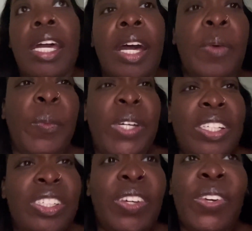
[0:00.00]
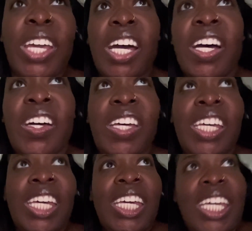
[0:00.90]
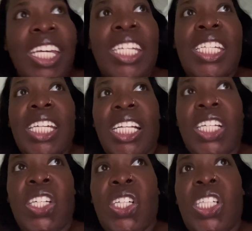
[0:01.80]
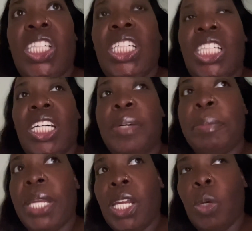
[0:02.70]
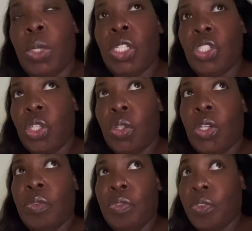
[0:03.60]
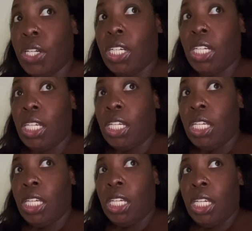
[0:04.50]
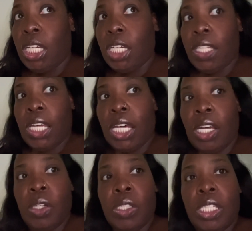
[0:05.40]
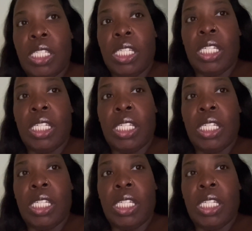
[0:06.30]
I will show y'all. It's a little, but I don't want to show the front of the house